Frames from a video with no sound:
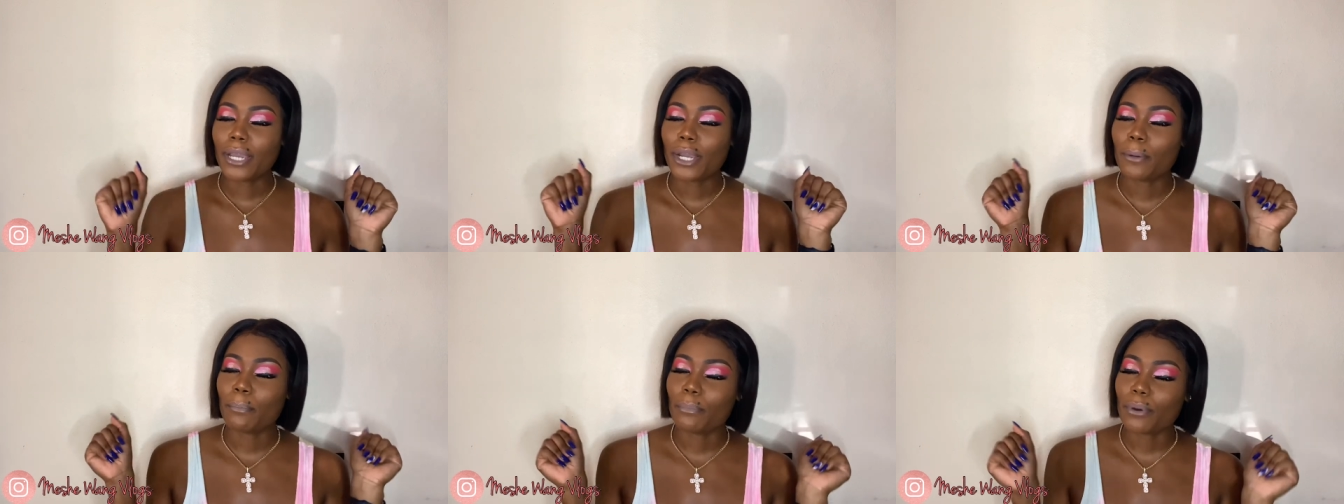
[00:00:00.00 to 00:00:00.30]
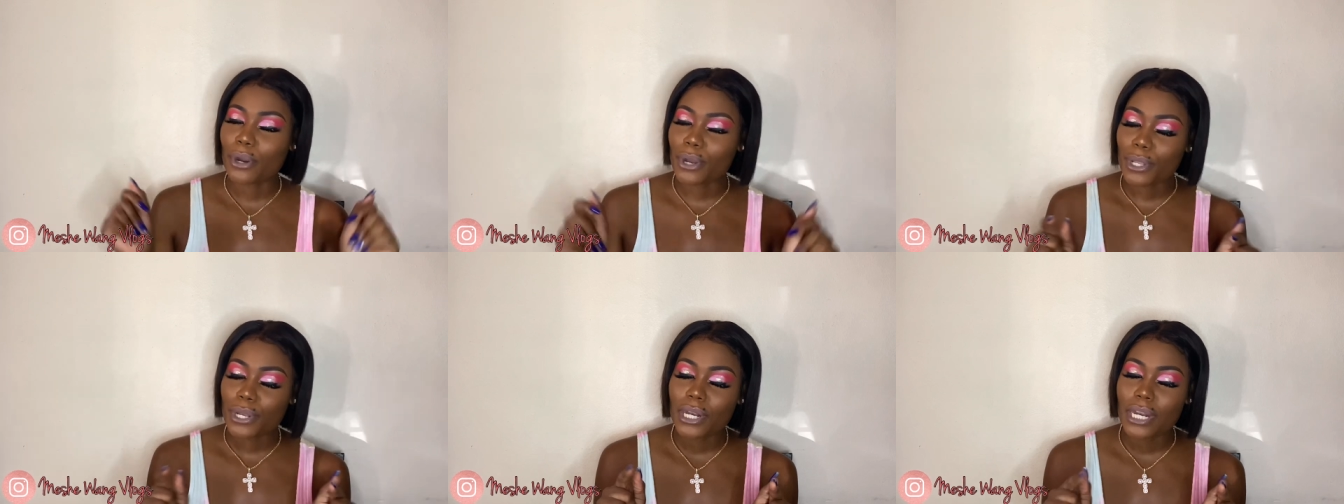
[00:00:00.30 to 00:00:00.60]

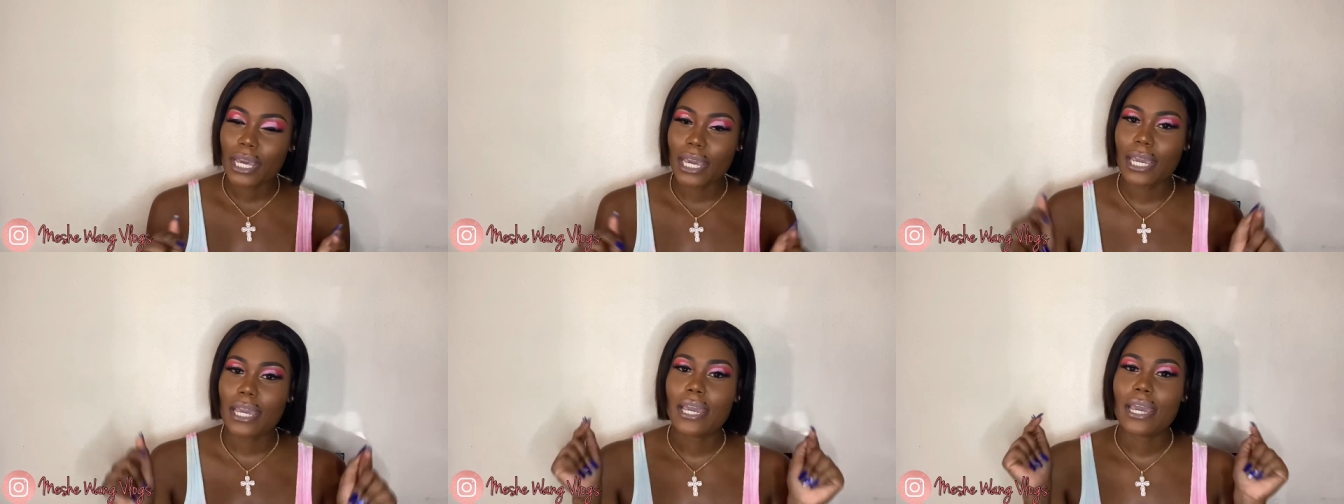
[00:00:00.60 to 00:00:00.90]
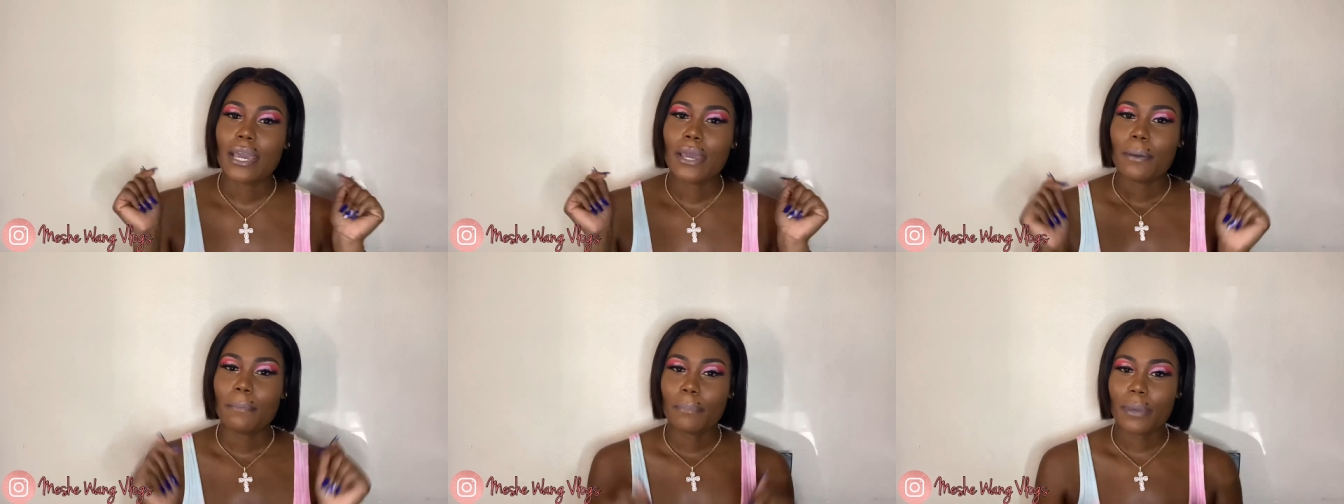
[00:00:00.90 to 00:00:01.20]
birthday
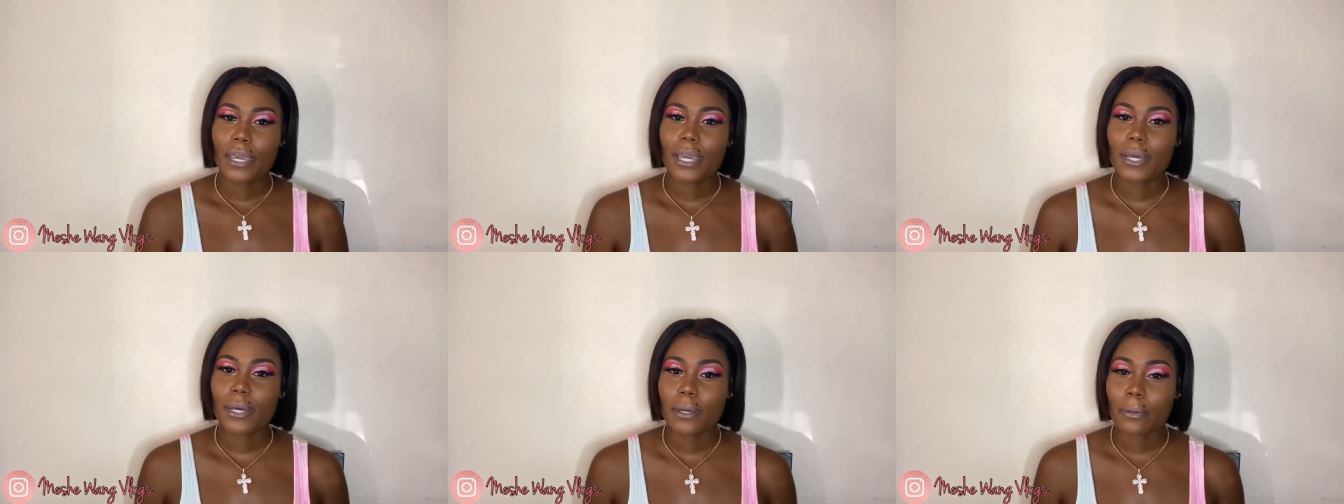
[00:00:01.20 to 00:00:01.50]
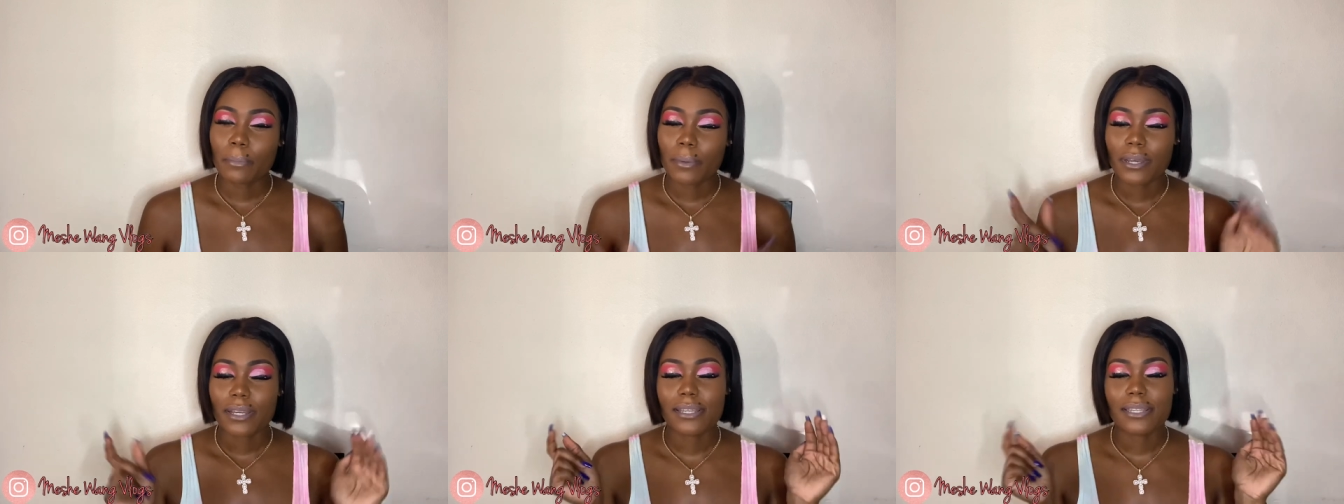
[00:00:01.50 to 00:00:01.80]
makeup
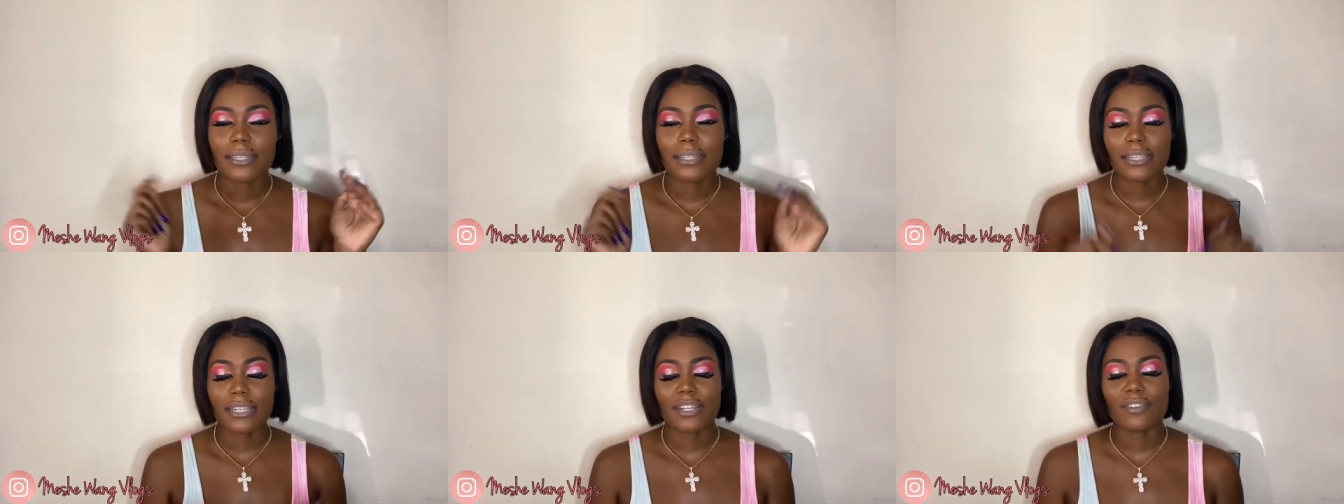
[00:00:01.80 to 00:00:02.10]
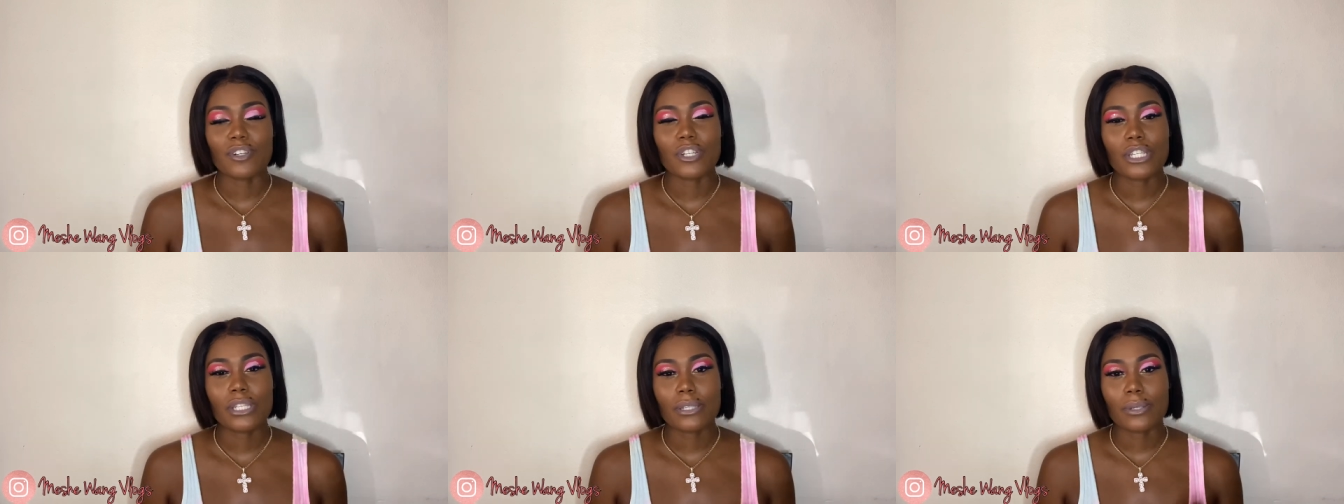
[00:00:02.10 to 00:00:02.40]

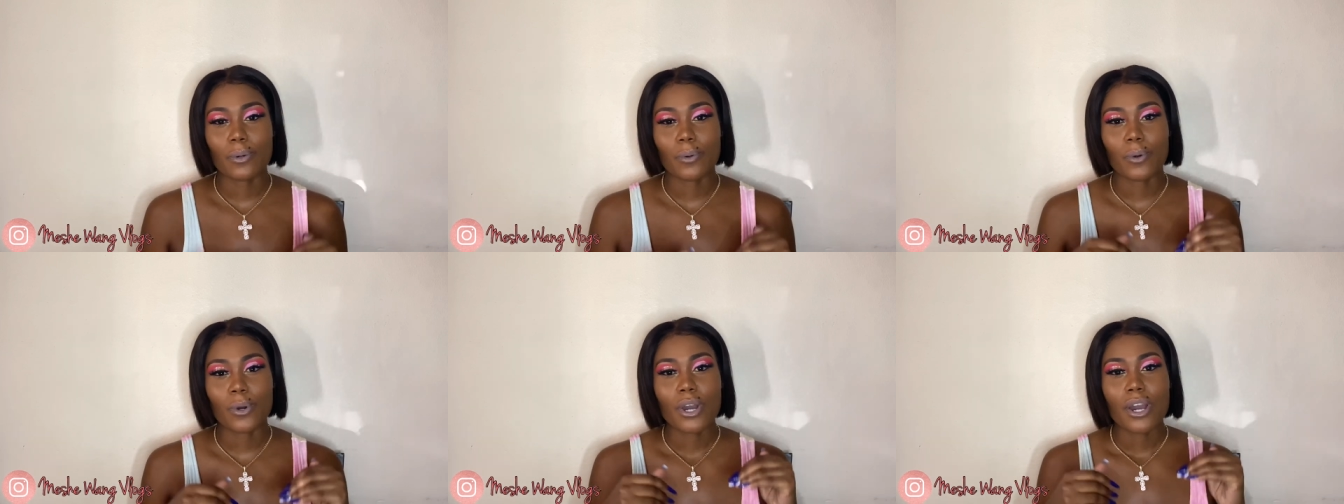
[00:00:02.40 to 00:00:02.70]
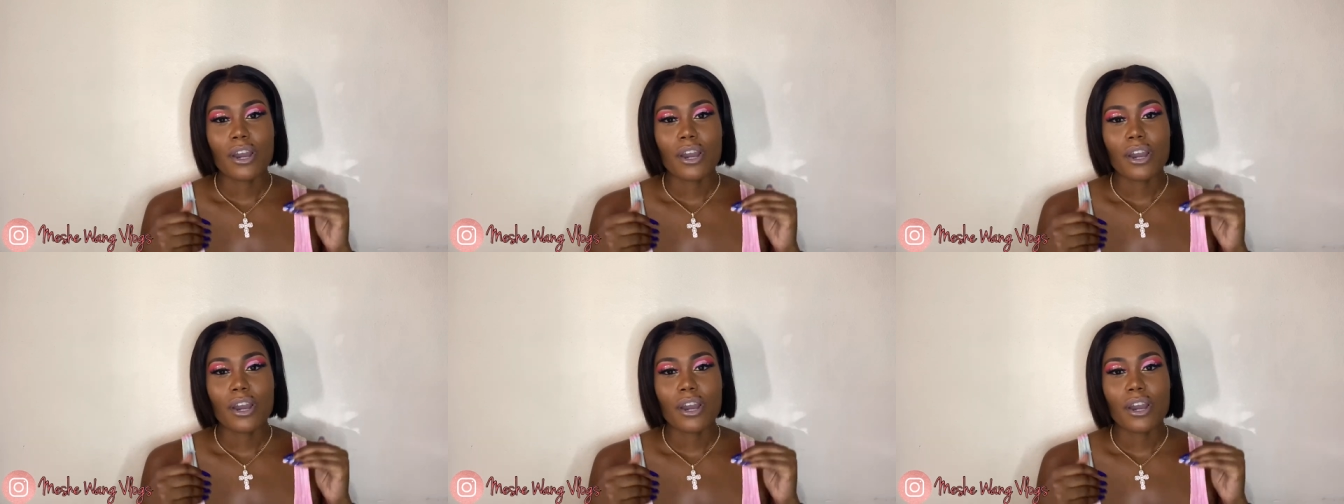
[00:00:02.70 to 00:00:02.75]
series so